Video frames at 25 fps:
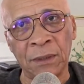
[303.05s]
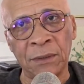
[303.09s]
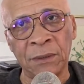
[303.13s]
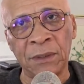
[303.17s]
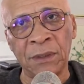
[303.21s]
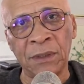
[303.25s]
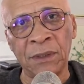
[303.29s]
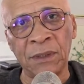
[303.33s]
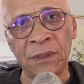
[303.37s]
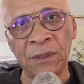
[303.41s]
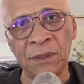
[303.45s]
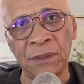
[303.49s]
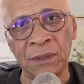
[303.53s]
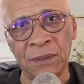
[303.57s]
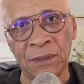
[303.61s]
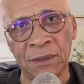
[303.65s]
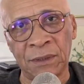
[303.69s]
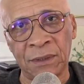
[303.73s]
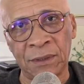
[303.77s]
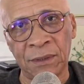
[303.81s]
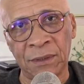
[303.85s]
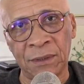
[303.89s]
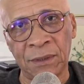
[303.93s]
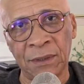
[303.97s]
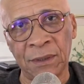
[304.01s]

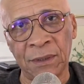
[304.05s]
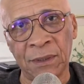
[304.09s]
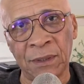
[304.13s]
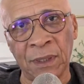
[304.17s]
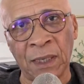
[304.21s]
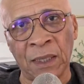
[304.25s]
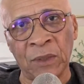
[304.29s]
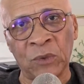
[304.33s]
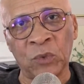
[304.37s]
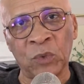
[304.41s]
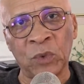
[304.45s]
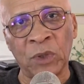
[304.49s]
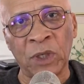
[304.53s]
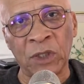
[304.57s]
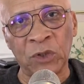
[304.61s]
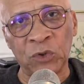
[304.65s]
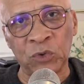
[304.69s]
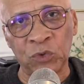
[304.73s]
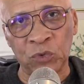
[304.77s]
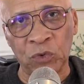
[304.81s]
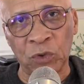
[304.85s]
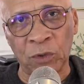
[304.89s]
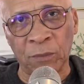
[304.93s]
these are to let Trump